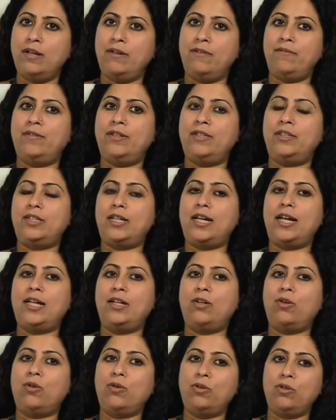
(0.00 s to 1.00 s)
which had
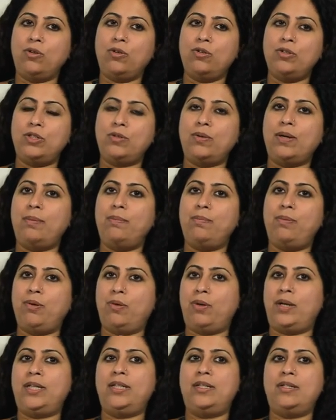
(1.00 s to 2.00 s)
also
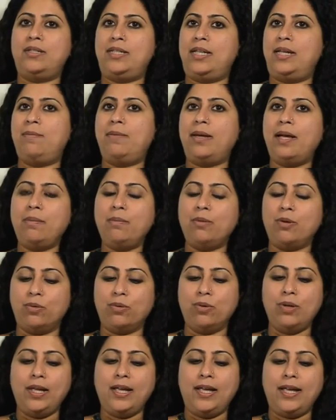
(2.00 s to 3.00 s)
employed the same MO.
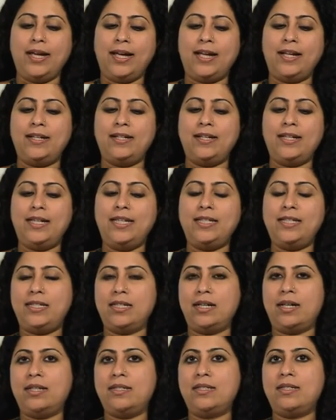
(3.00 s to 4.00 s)
And he
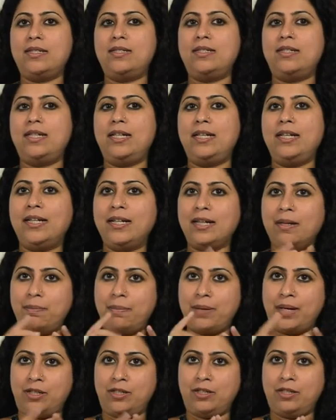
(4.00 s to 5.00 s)
starts seeing a
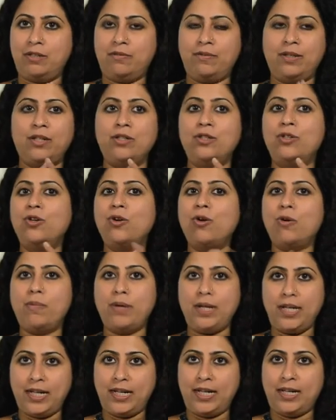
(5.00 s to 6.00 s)
pattern where
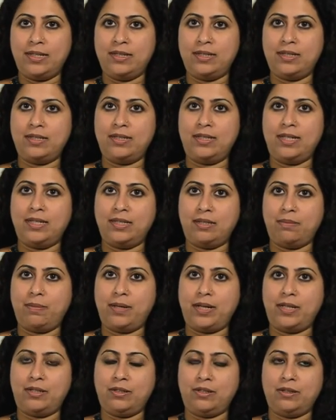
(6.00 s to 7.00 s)
nobody else sees a
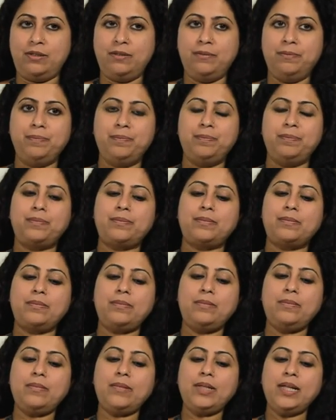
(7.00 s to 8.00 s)
pattern.
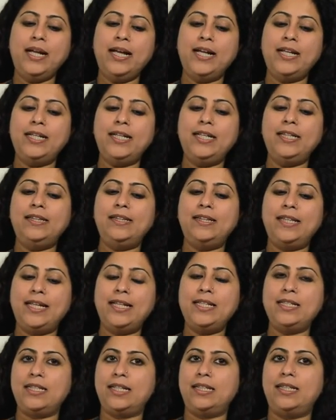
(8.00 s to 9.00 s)
And he
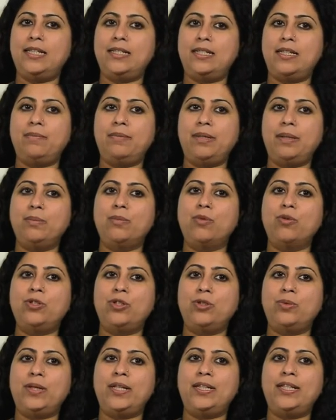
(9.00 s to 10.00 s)
thinks that there's something more
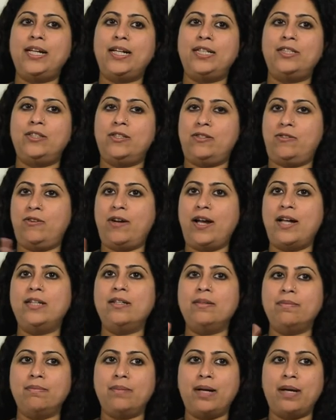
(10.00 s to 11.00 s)
to it than just
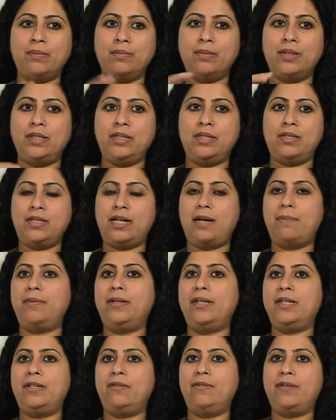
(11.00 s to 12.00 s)
random murders
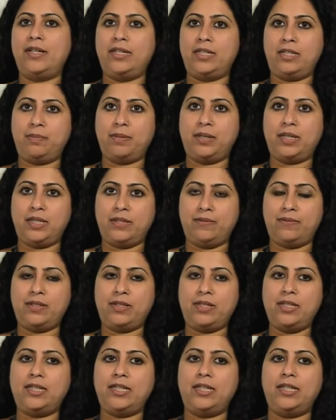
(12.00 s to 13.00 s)
happening in various parts of the
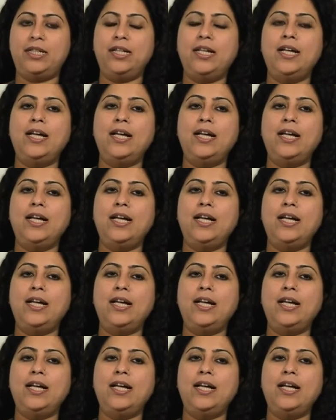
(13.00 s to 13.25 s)
city.